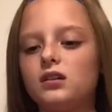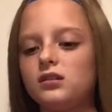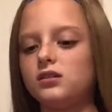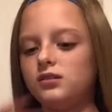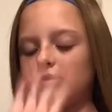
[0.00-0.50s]

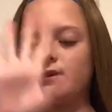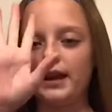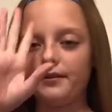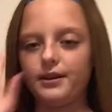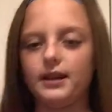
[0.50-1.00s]
do it
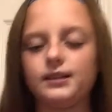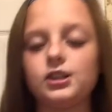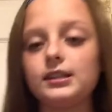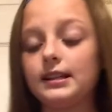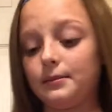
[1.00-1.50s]
every day. It's
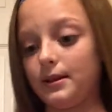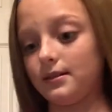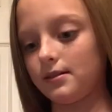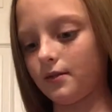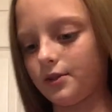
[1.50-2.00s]
just gonna be
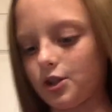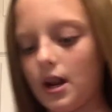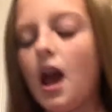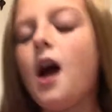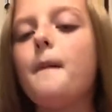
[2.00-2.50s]
so frustrating.